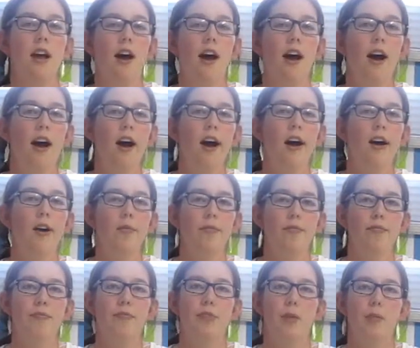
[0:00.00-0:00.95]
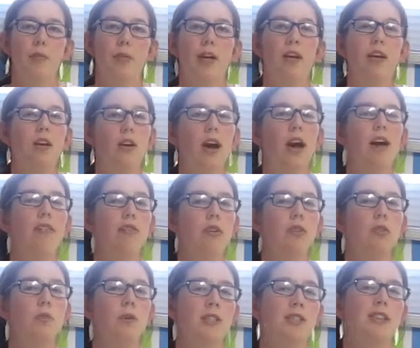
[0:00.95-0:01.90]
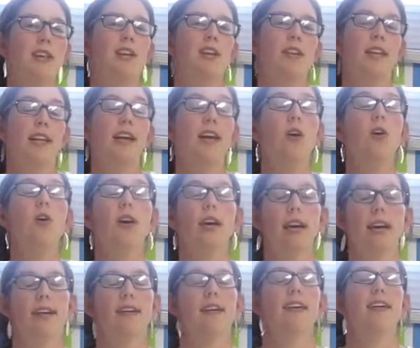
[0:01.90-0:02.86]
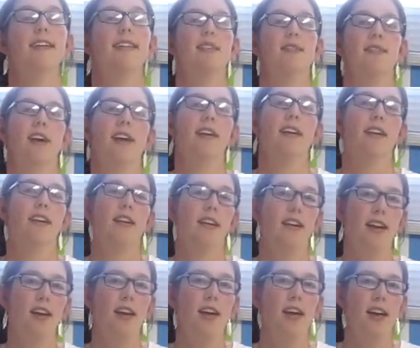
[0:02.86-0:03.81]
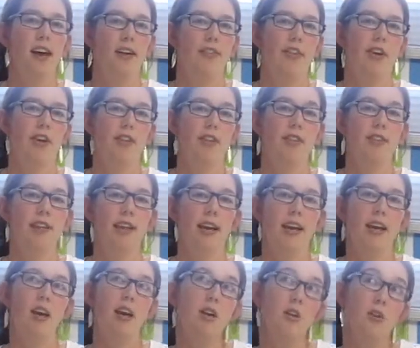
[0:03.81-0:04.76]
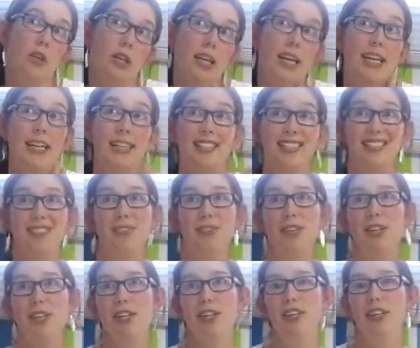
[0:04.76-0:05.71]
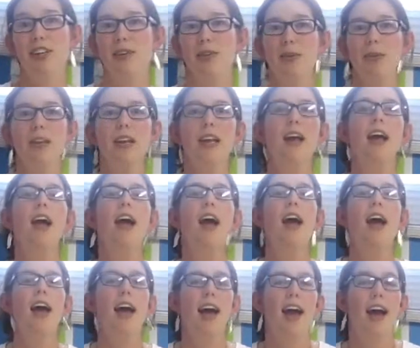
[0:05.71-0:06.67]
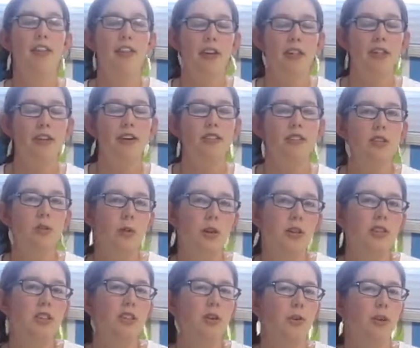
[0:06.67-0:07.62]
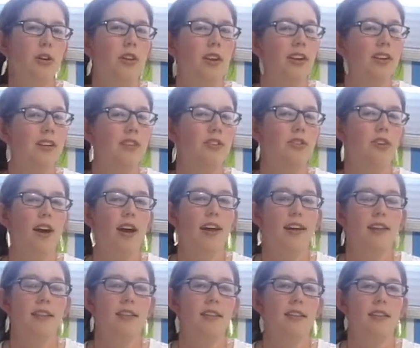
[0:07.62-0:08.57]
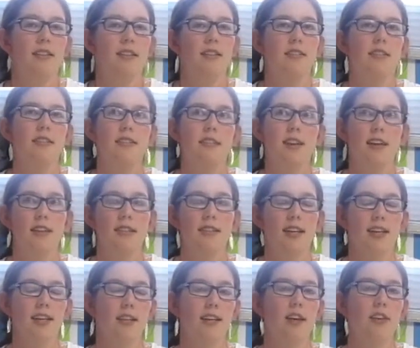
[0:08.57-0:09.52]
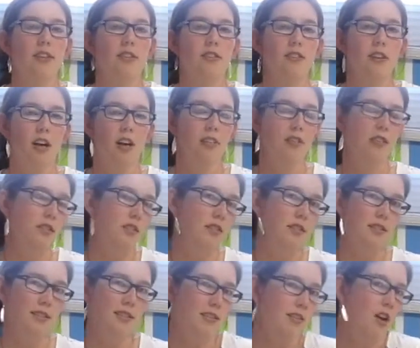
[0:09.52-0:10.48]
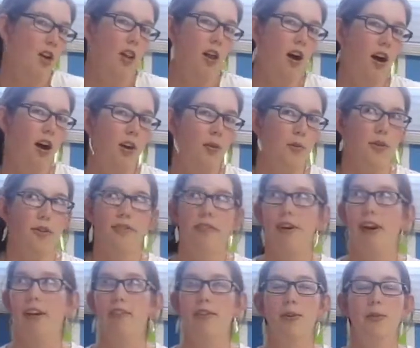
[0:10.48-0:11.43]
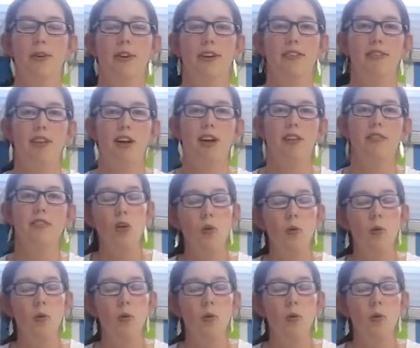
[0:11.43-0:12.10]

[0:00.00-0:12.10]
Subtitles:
But you have those ones that you're like, okay, it's fine. And they're just like, oh, kiss, we're cute. And then there's the ones who are like trying to dissect the other's tonsils, and it's all awkward for everyone involved.